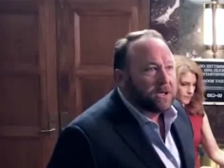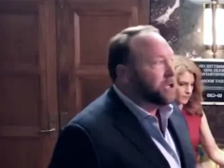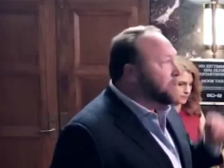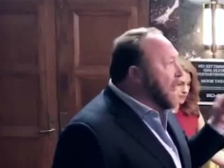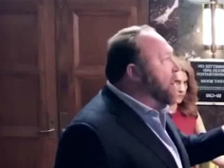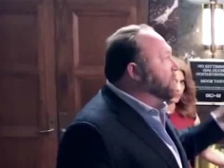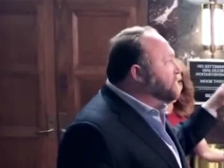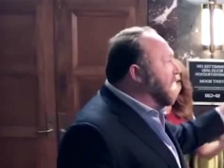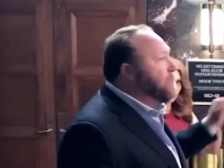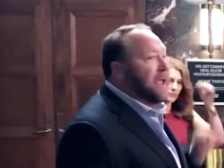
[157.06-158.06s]
So now
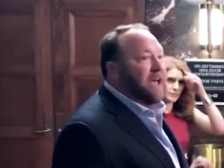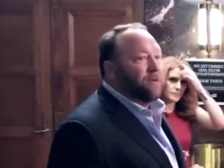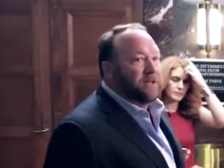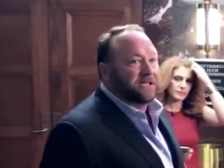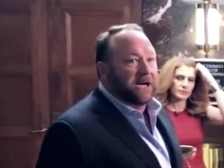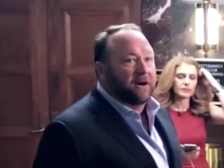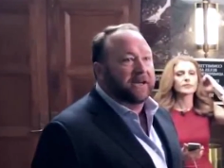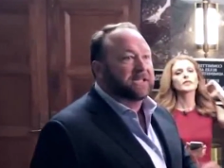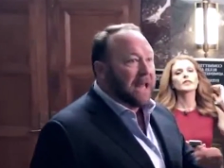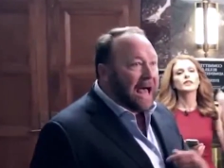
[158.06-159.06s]
every time they have one of these
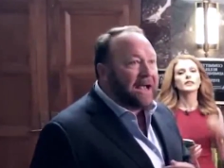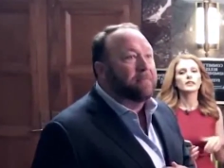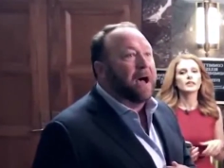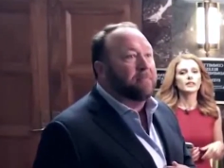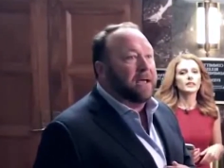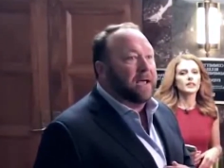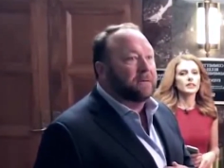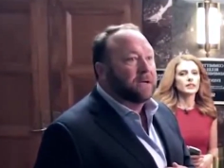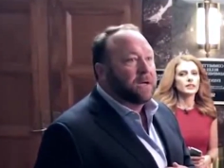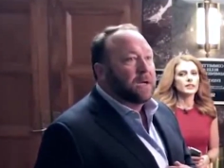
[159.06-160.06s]
hearings lying about
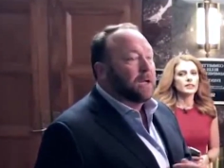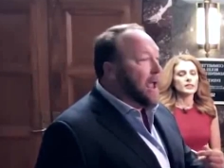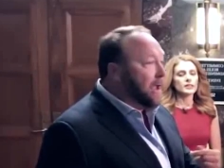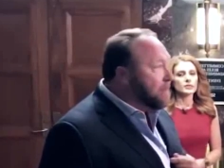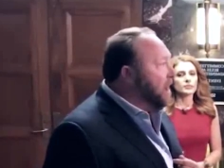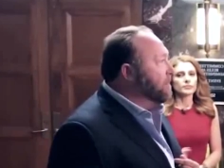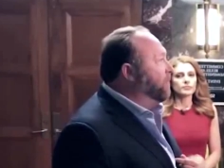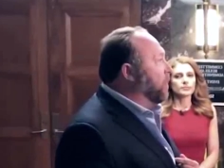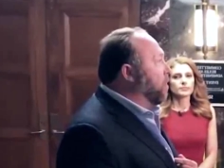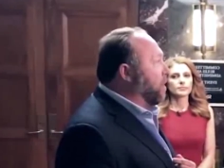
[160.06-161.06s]
me, lying about
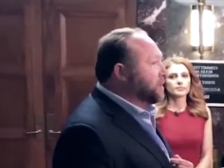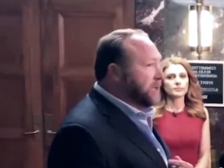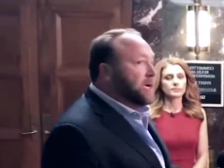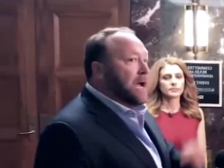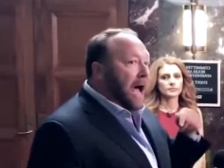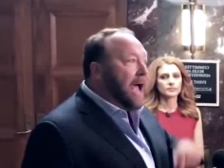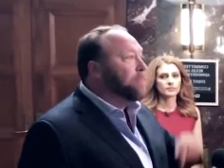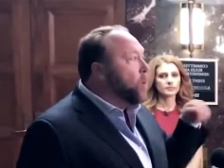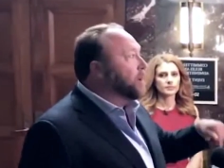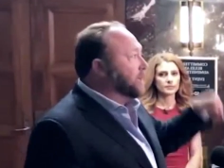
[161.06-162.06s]
InfoWars,
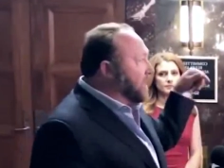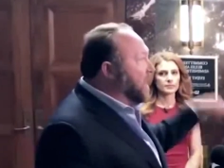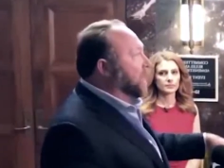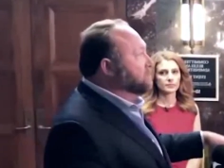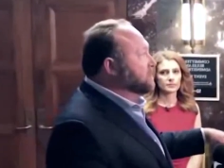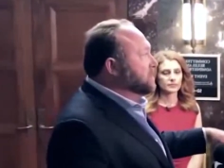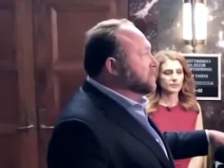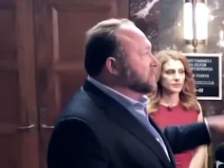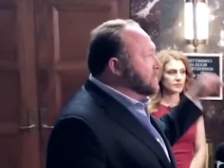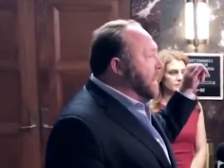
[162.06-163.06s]
I'm going to come
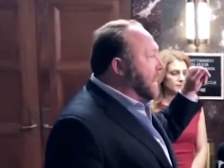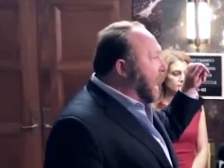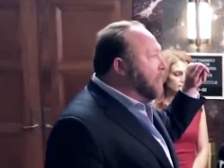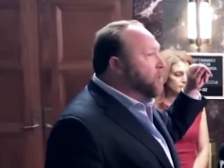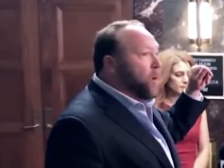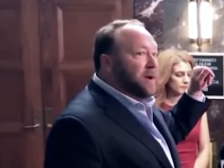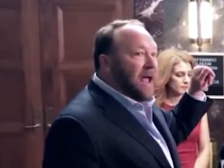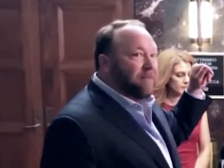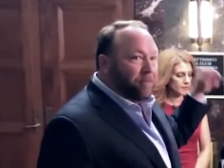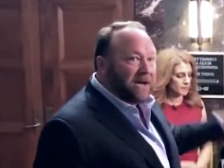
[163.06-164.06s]
and I'm going to
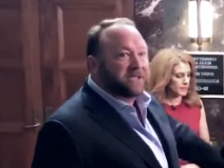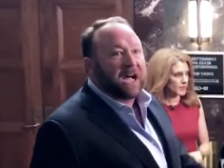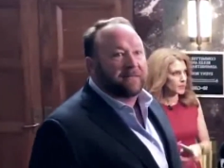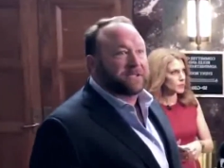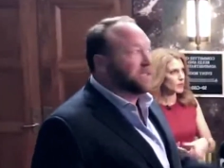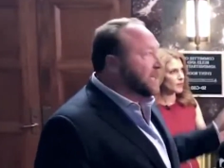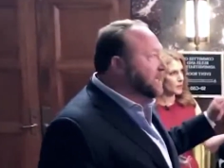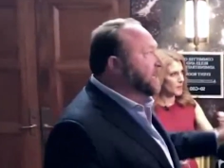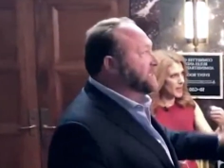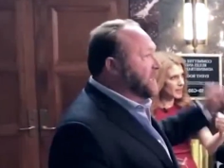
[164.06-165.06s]
have press conferences
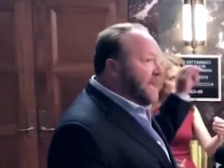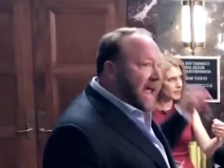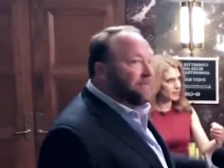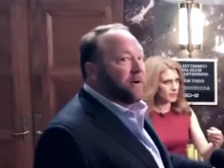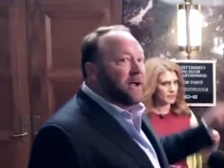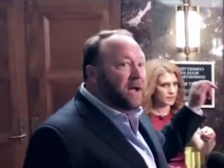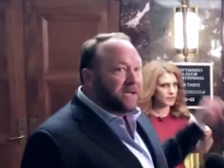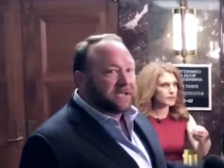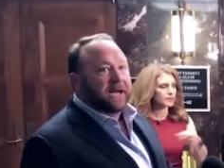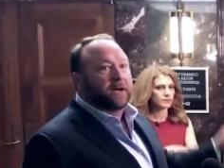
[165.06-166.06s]
in D.C. every
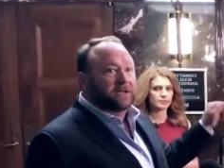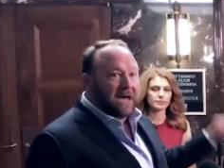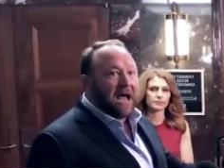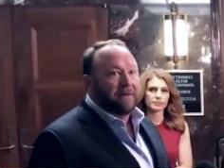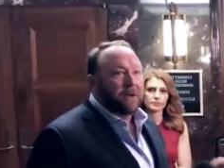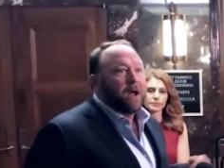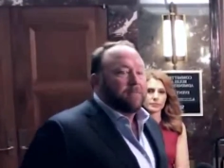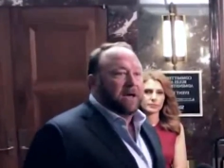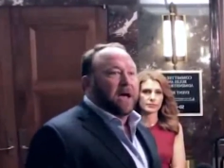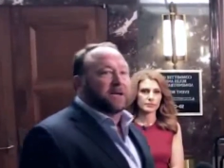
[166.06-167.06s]
single time.
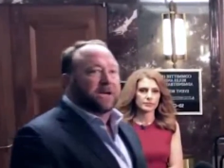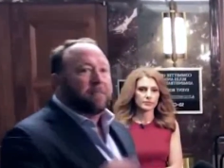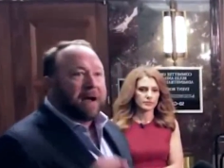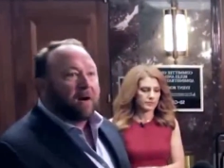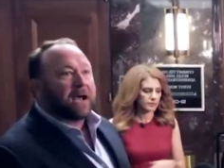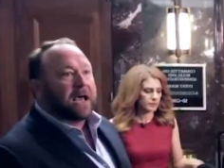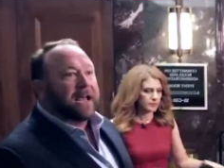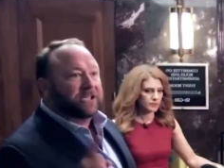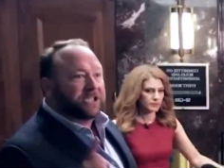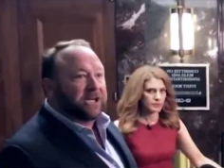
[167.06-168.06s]
Because America
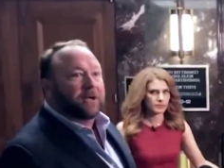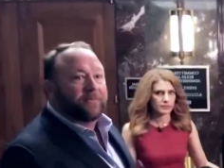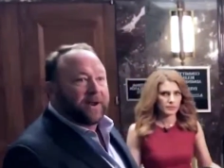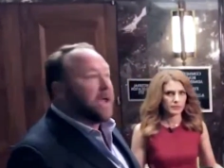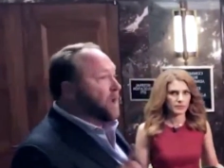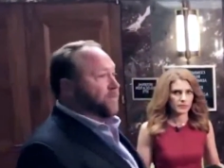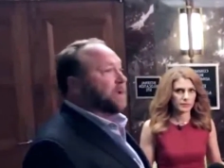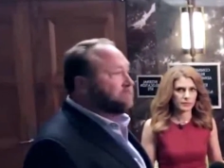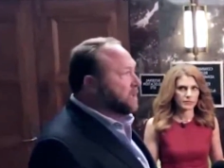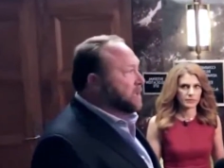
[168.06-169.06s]
is still a free
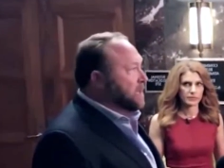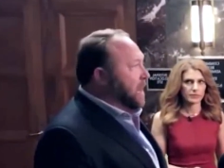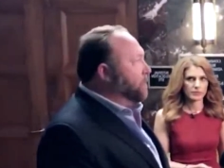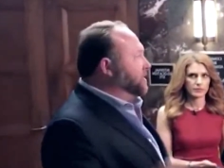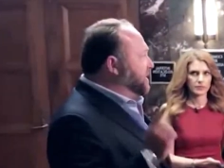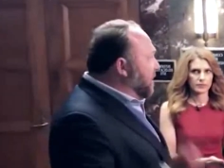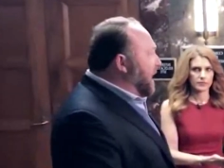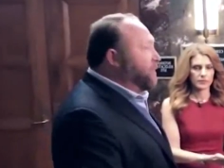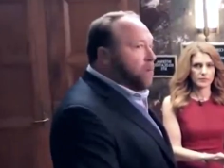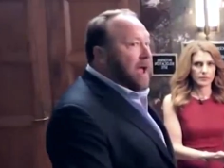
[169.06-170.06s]
country, and we still
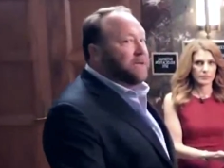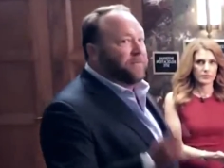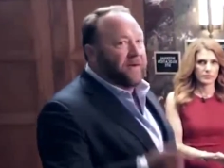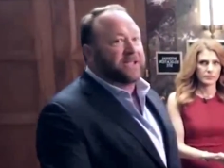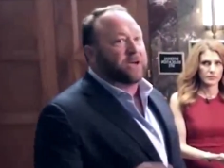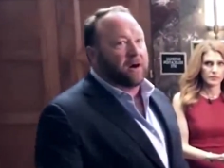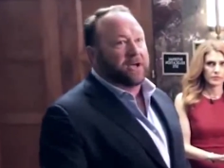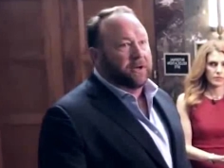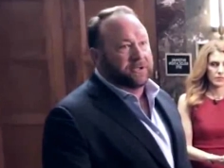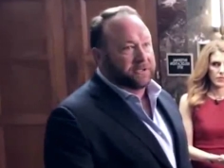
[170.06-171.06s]
have a right to face our
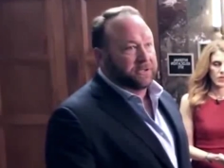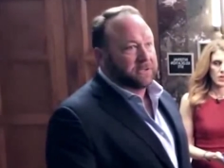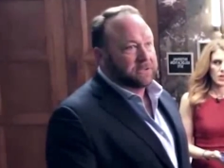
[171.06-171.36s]
accusers.